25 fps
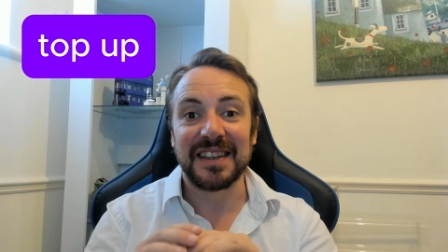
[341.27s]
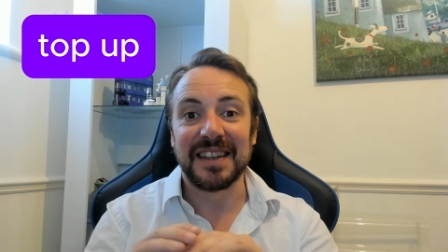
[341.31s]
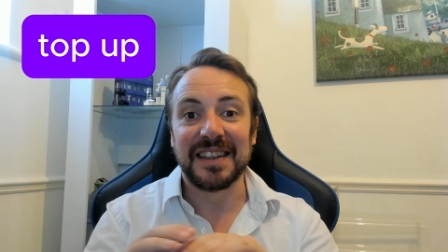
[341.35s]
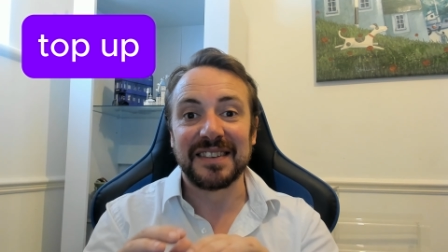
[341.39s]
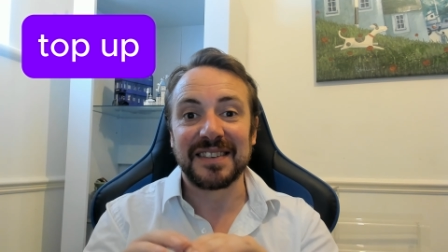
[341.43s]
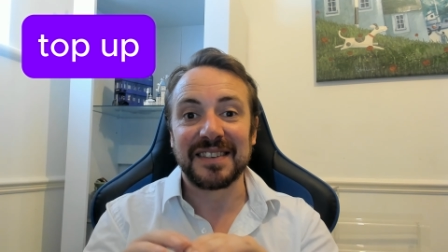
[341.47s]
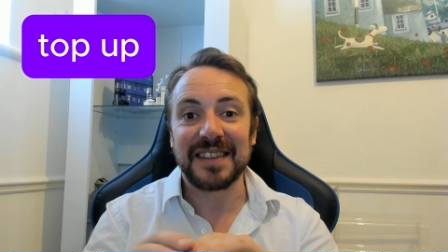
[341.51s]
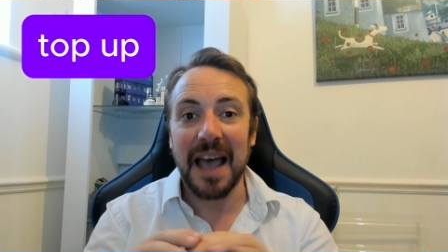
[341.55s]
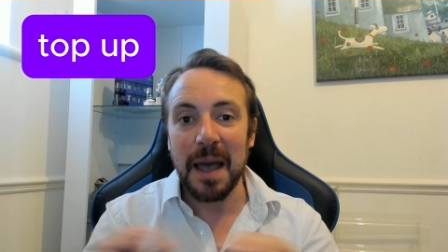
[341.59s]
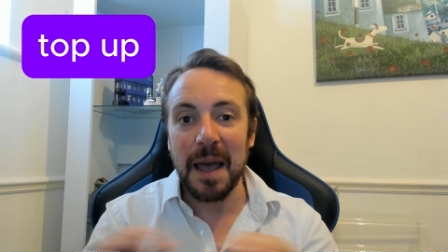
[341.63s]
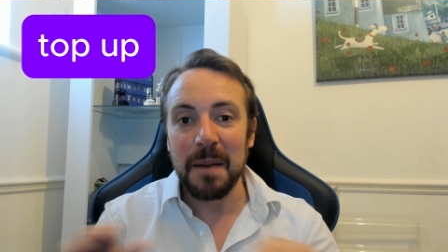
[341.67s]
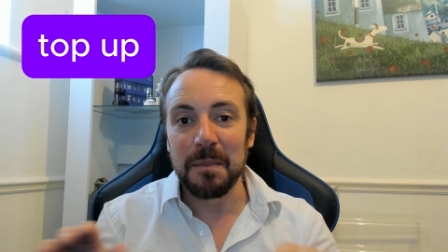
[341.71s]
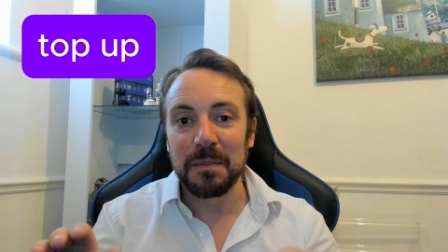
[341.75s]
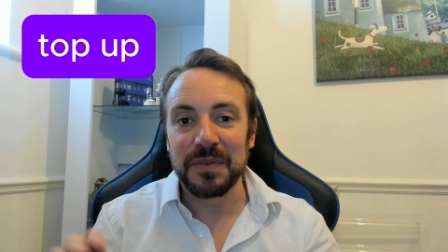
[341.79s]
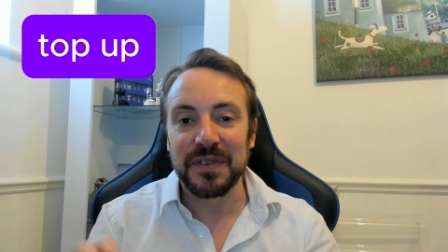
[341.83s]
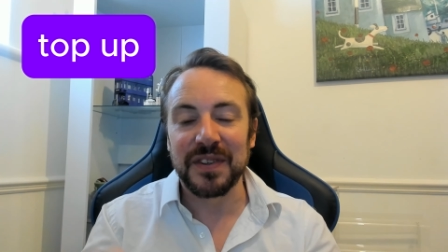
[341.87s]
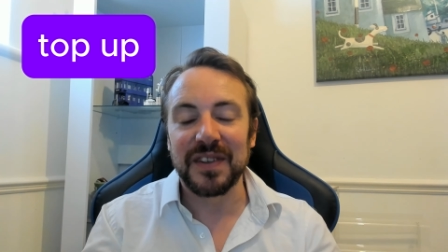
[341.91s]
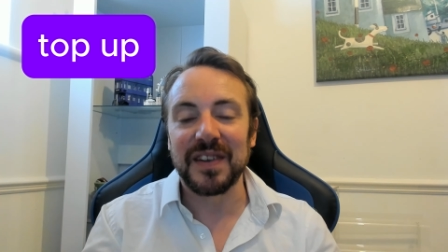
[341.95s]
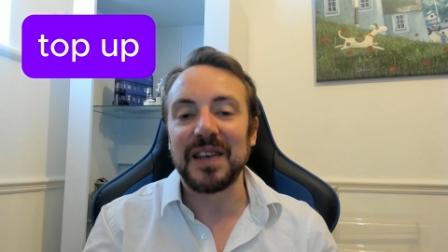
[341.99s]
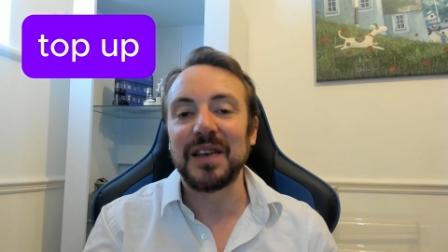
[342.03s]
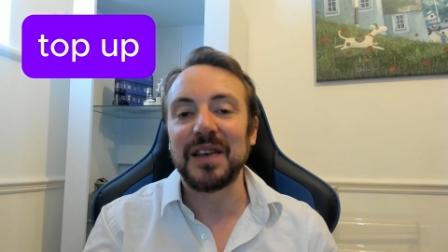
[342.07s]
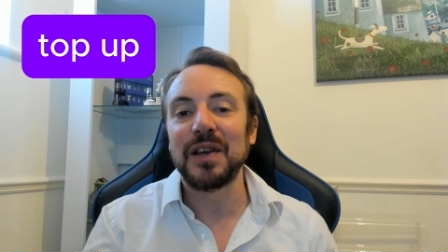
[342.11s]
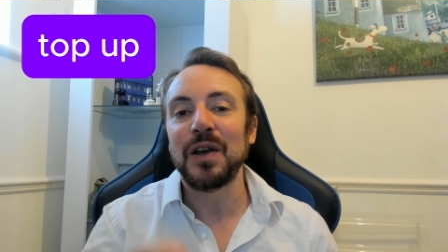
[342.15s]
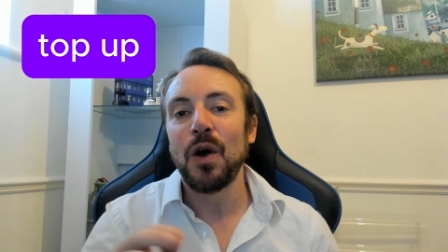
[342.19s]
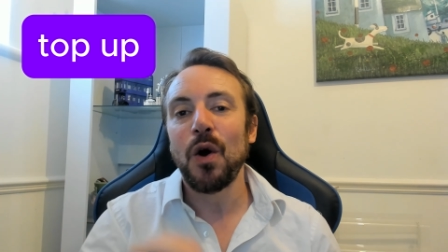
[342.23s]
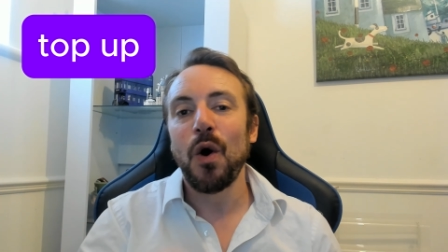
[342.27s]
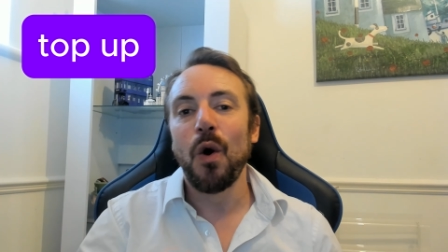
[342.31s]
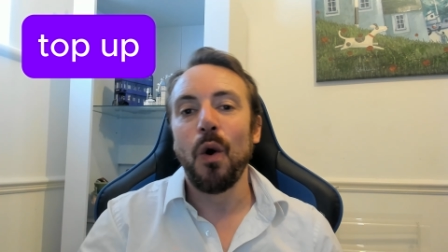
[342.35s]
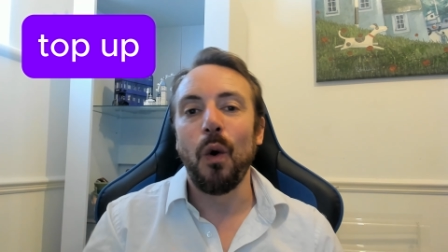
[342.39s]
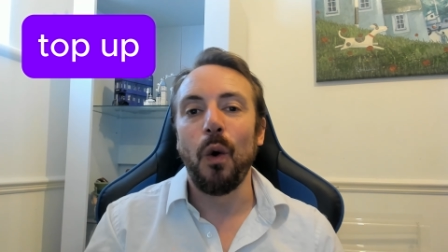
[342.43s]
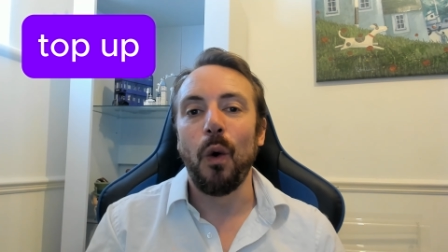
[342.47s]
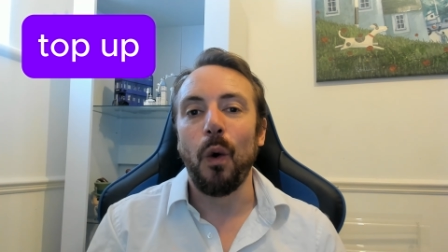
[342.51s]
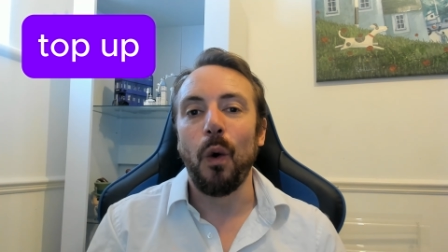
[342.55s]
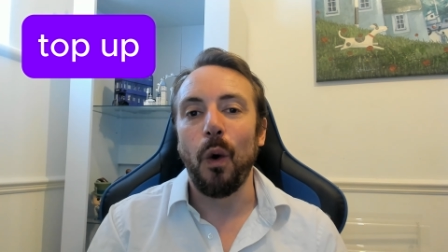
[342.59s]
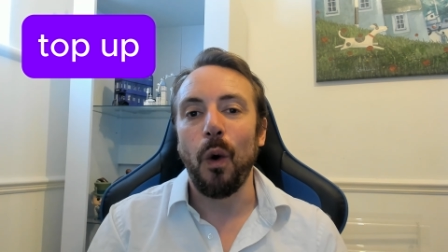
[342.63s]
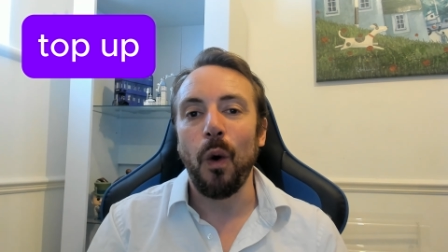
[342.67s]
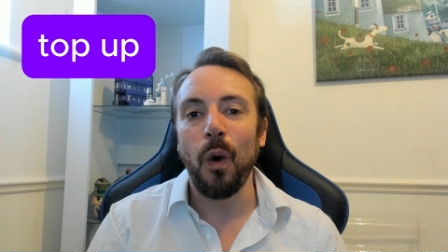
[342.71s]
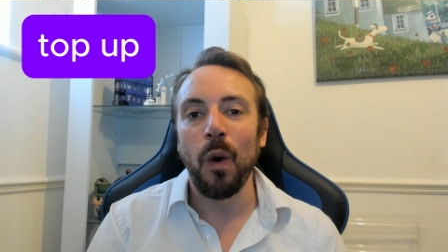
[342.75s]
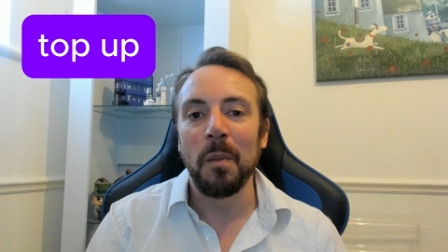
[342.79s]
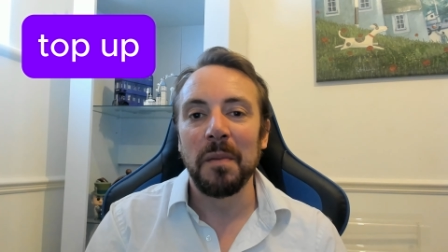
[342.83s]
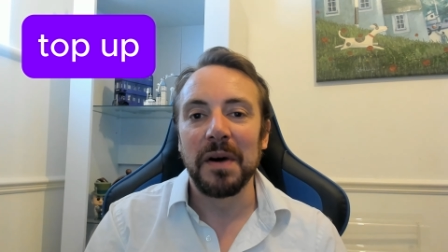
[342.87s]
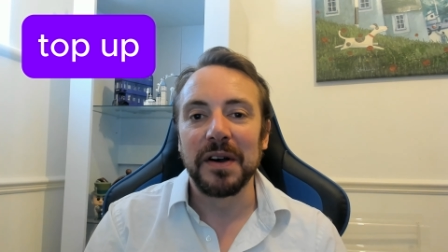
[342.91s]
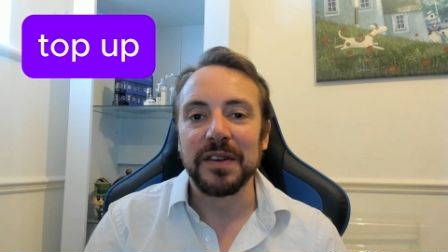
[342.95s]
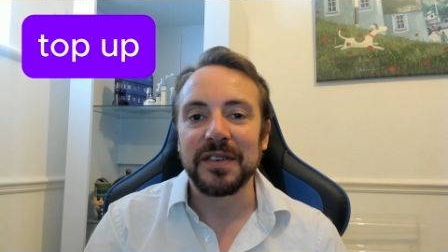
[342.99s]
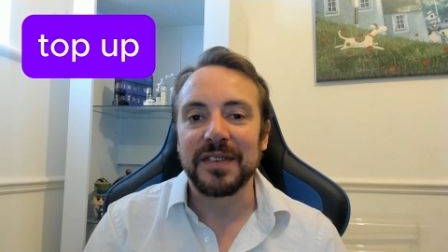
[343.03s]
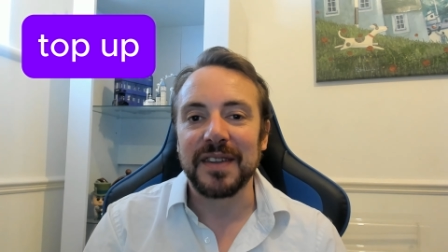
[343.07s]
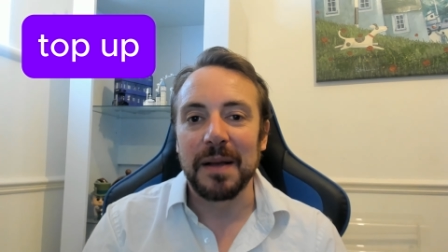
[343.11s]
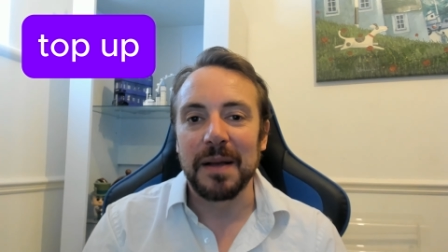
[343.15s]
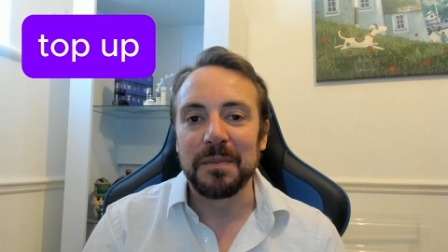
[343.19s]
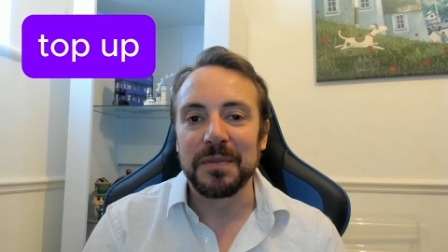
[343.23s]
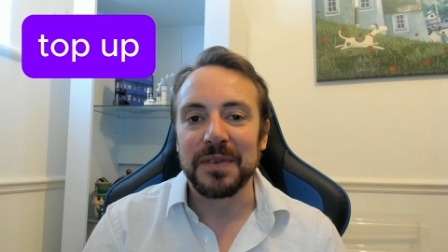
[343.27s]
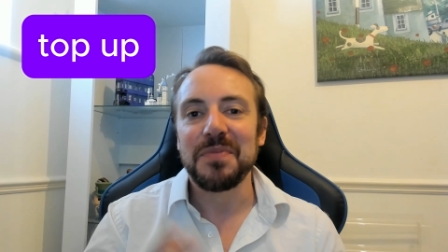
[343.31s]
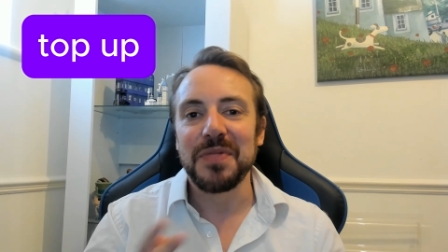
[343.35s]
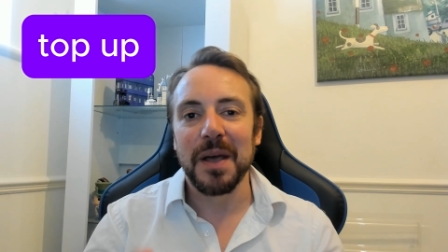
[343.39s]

is empty or almost empty,